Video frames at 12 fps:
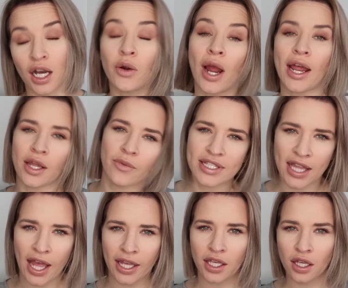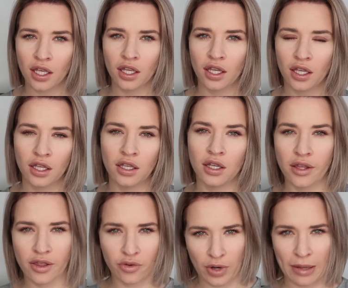Alright, it was like
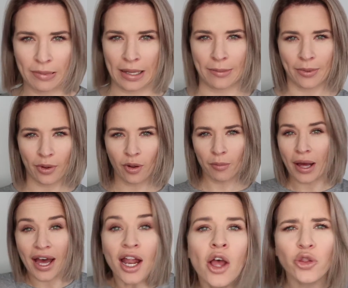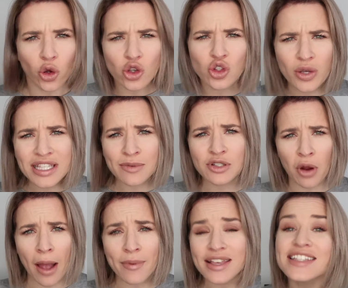3 people, but those 3
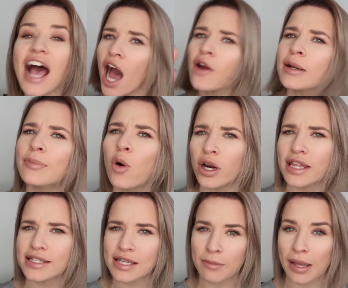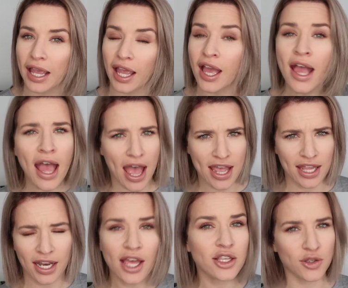subscribers are important to me,
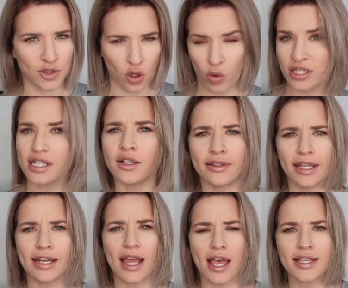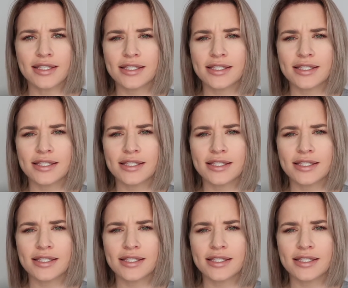and so is cleanliness.